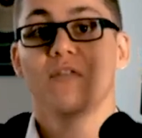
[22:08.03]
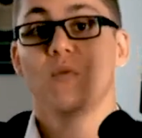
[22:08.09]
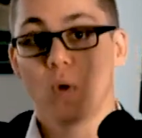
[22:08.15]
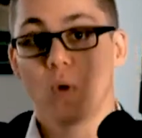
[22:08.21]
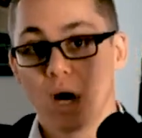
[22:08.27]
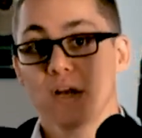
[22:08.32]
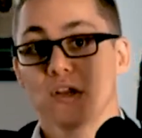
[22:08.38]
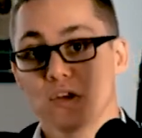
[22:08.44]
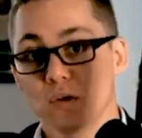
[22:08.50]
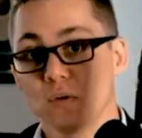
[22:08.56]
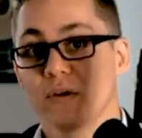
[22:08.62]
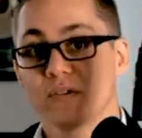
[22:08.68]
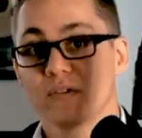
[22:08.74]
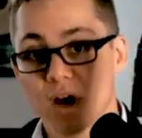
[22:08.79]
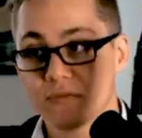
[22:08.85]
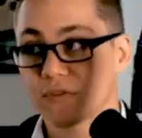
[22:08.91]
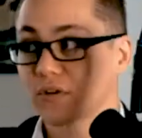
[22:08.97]
what you have
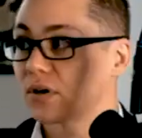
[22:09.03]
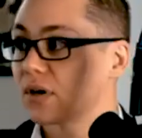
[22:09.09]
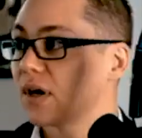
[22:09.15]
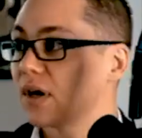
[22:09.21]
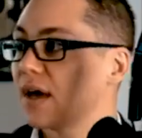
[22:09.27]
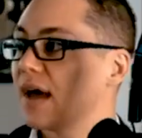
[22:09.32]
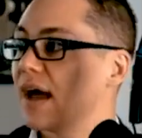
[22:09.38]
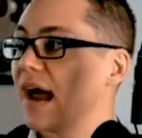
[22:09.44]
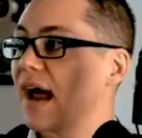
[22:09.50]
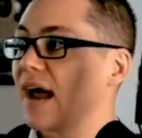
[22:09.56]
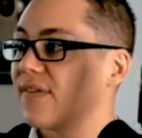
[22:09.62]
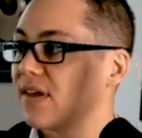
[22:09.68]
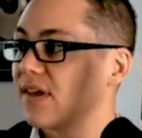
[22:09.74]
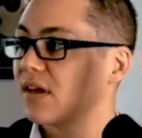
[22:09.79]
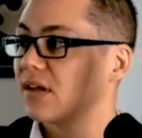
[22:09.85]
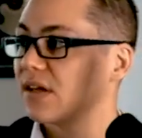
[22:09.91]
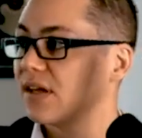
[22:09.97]
covered and
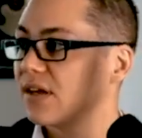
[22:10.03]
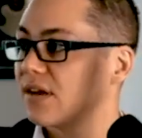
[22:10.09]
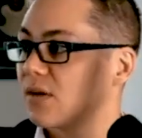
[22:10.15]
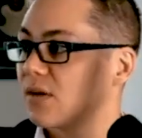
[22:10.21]
then click here to